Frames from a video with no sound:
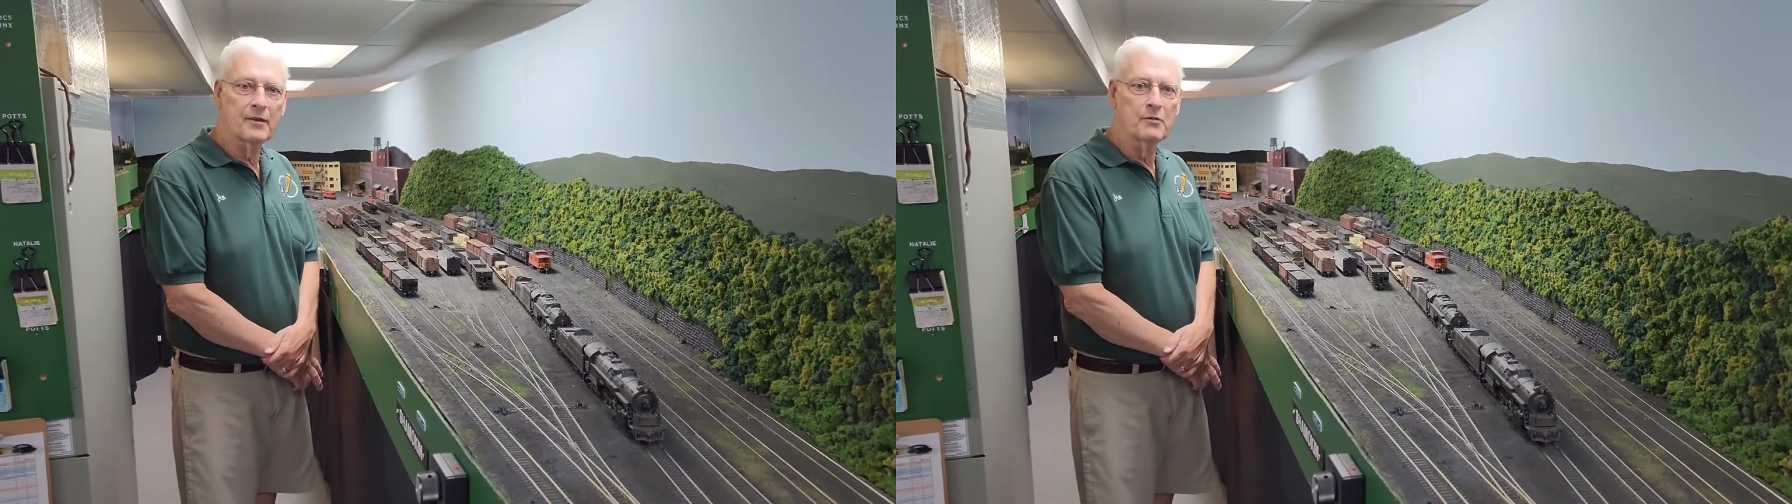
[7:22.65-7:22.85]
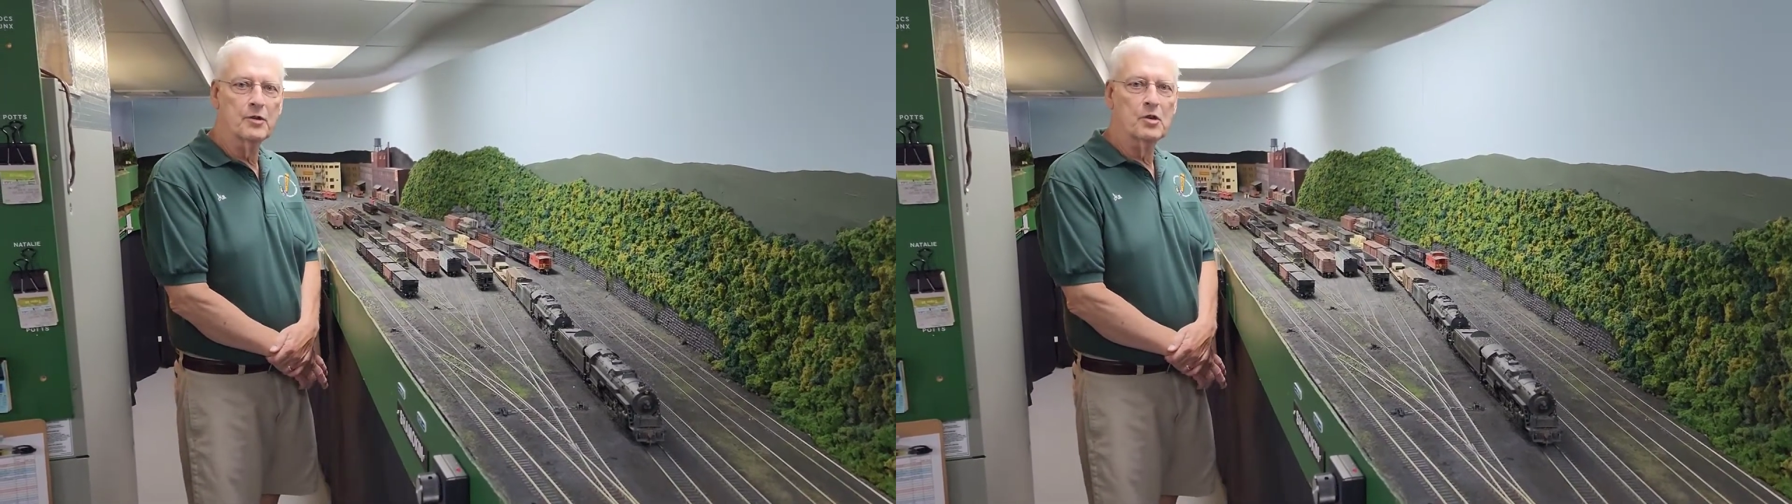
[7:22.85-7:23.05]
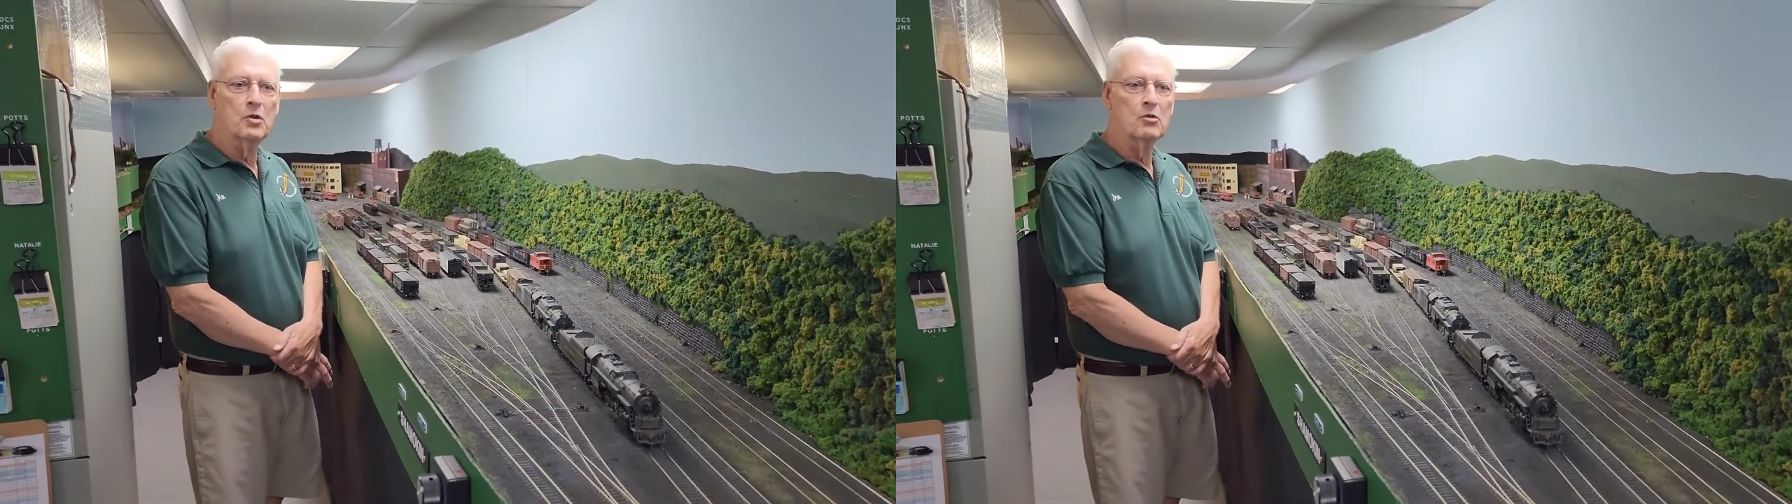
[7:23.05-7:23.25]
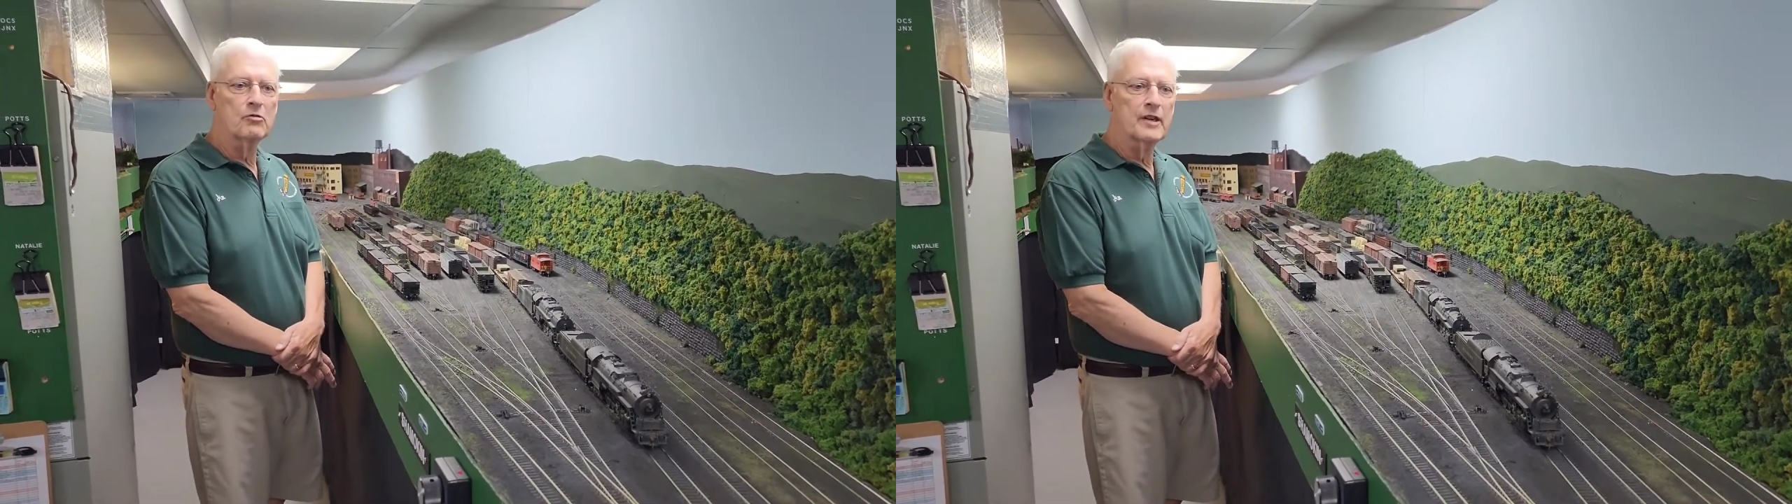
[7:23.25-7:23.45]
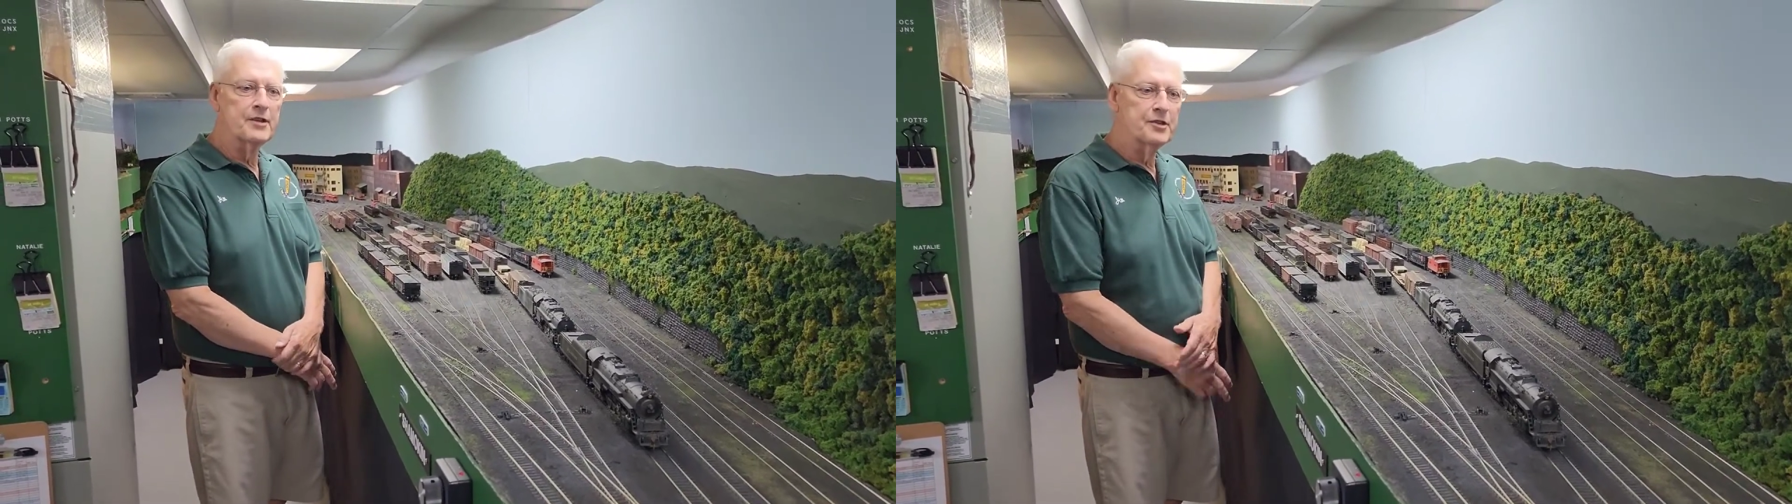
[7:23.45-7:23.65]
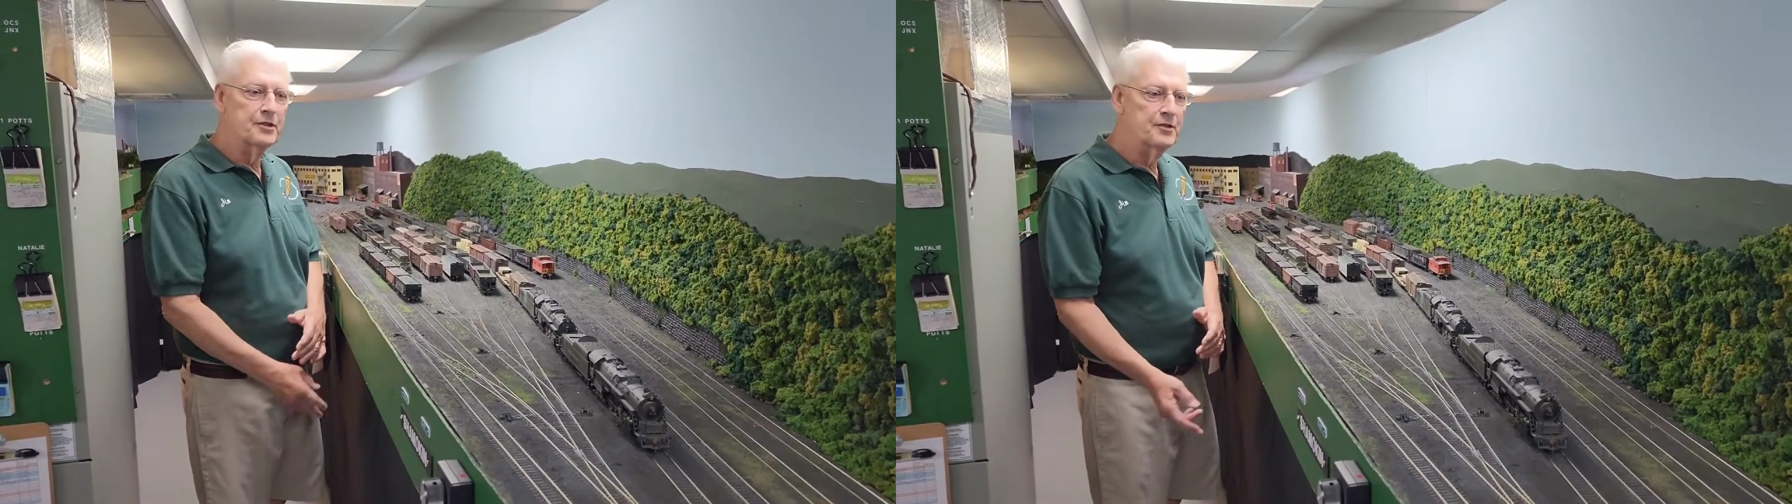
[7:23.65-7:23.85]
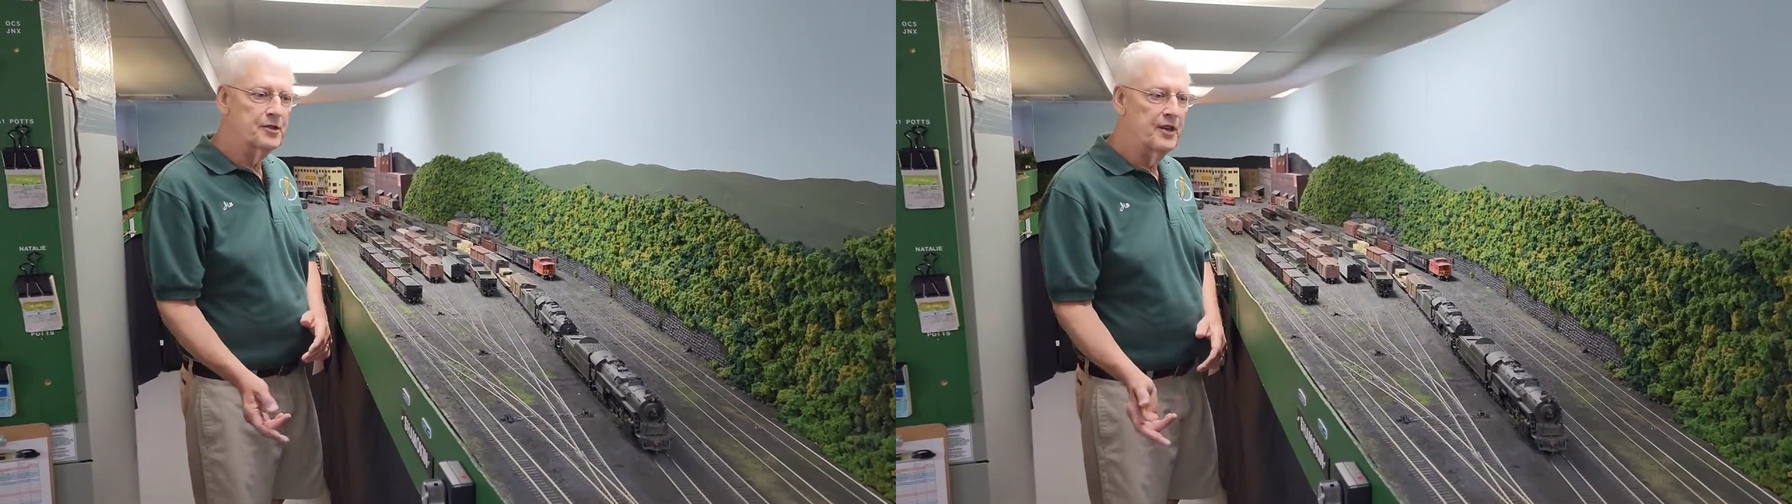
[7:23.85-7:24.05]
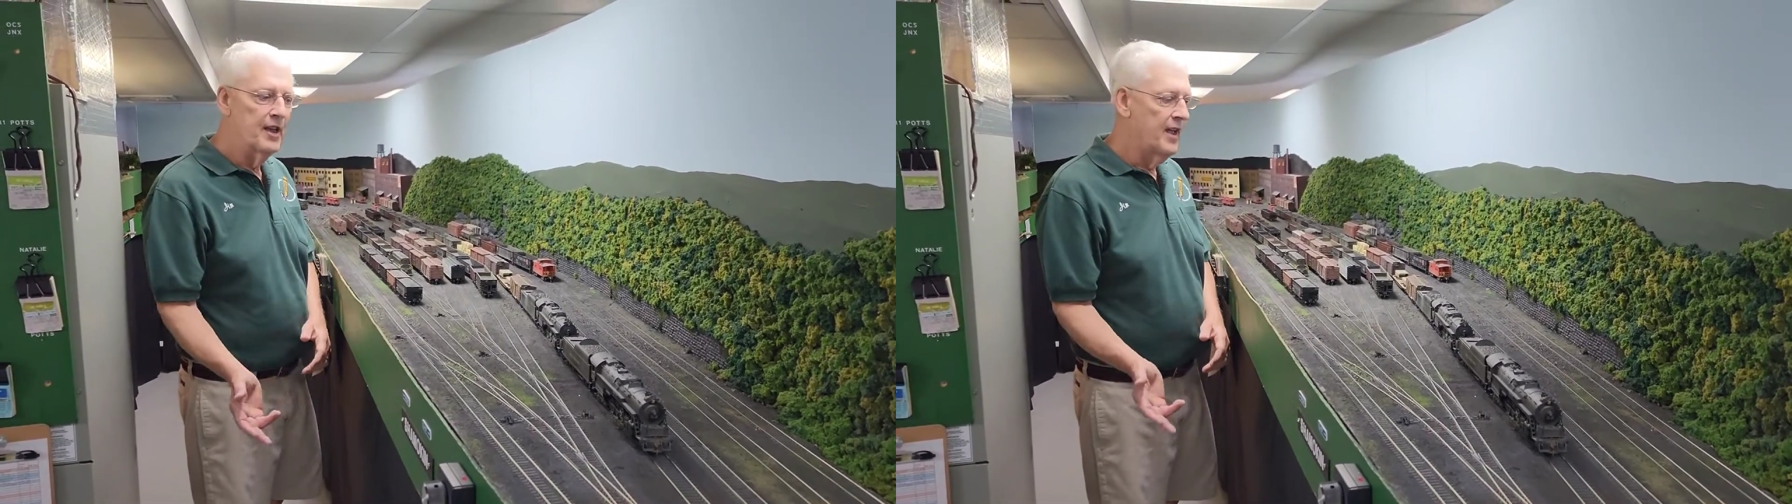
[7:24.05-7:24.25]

through the coal regions,